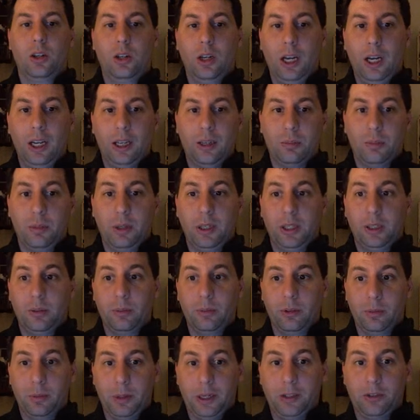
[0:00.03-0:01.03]
Hi, my
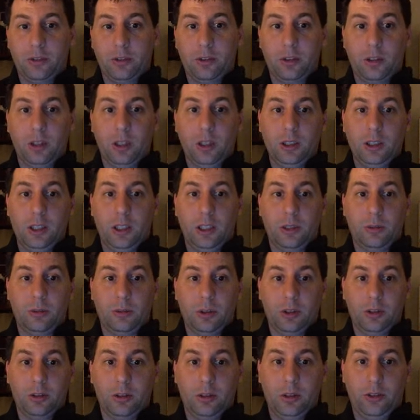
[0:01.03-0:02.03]
name is Patrick Luck. I am
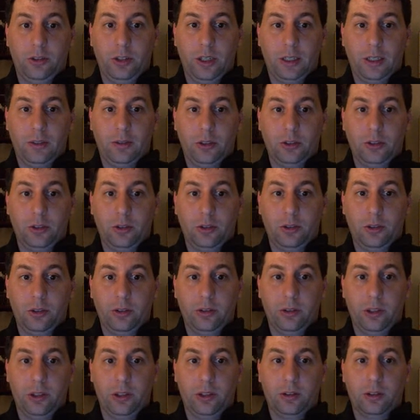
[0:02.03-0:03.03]
one of the Java
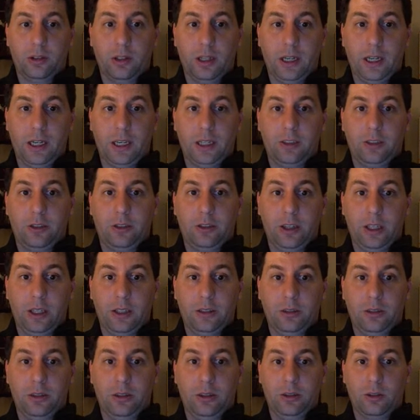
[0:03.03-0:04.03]
tutors here at
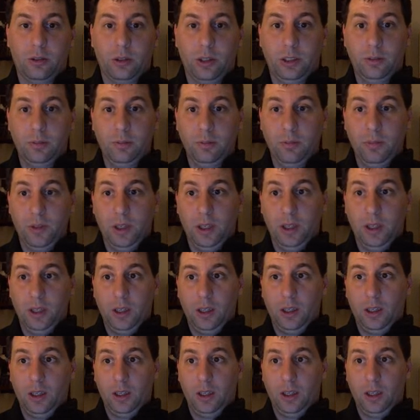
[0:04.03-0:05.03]
Chegg Tutoring.
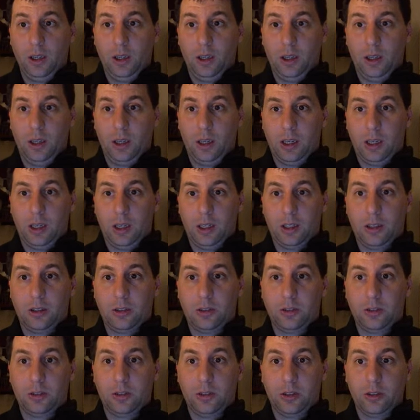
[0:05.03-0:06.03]

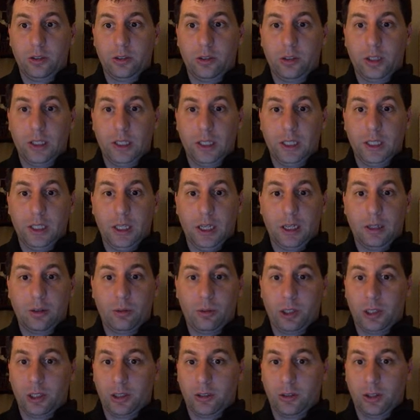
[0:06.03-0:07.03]
And today I
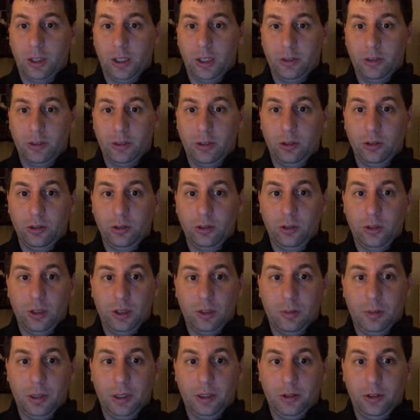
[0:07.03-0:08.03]
want to talk to you
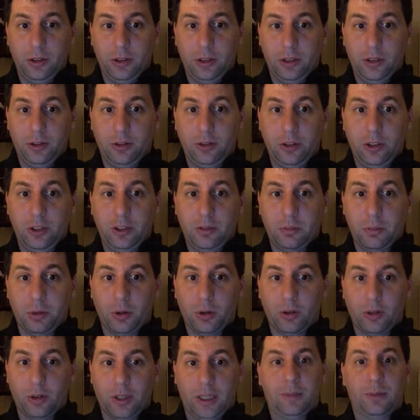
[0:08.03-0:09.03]
about the Chief
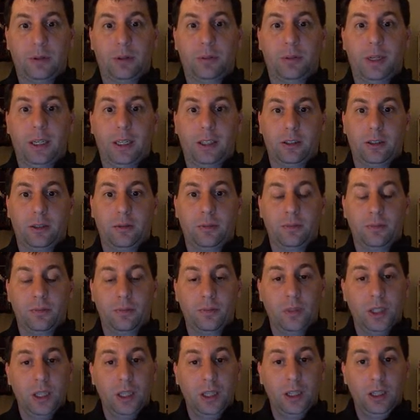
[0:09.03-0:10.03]
Programmer Model.
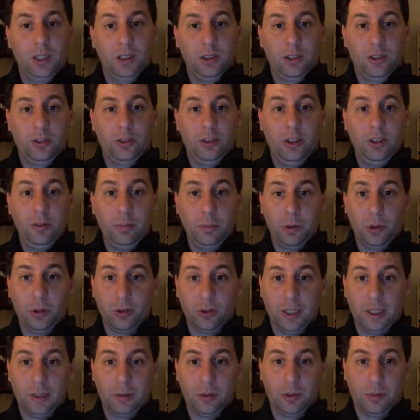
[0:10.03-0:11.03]
The Chief
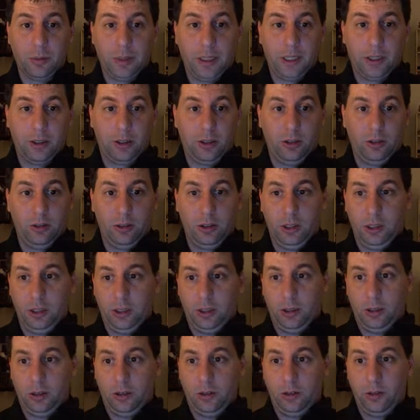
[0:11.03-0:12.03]
Programmer Model
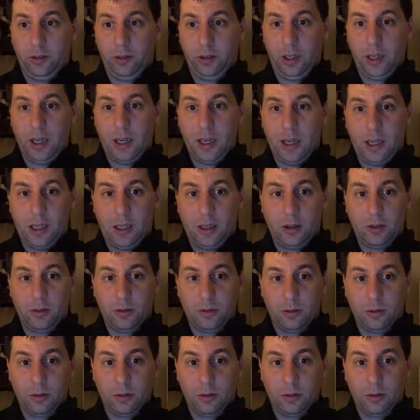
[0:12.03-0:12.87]
is a